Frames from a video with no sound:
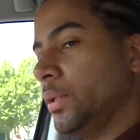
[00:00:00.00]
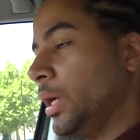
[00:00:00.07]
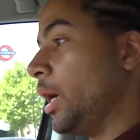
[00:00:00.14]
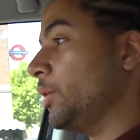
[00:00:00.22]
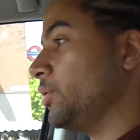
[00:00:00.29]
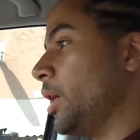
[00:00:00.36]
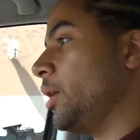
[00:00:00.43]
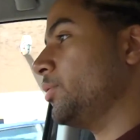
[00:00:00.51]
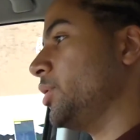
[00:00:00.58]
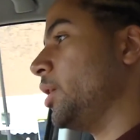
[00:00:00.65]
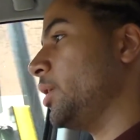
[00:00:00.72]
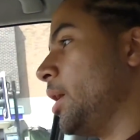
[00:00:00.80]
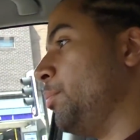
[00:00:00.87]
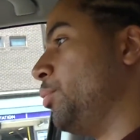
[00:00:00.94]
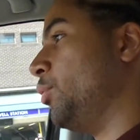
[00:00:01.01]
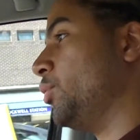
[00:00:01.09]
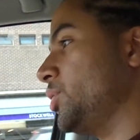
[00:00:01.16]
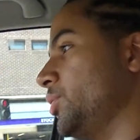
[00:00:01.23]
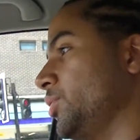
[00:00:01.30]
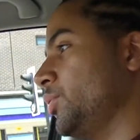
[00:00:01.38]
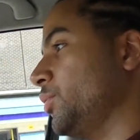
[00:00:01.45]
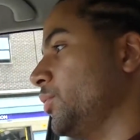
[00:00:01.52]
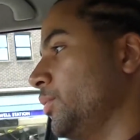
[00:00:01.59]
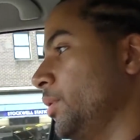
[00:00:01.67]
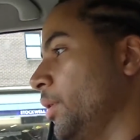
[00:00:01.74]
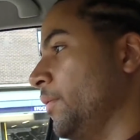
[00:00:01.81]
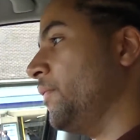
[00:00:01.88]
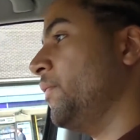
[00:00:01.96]
I'll, t- I'll turn that Porsche
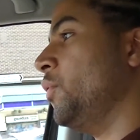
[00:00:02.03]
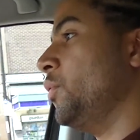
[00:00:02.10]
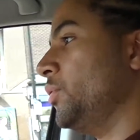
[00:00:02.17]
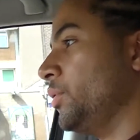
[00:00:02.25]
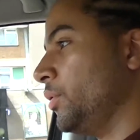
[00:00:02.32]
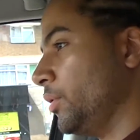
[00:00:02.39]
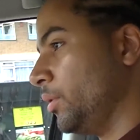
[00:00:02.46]
into a Ford.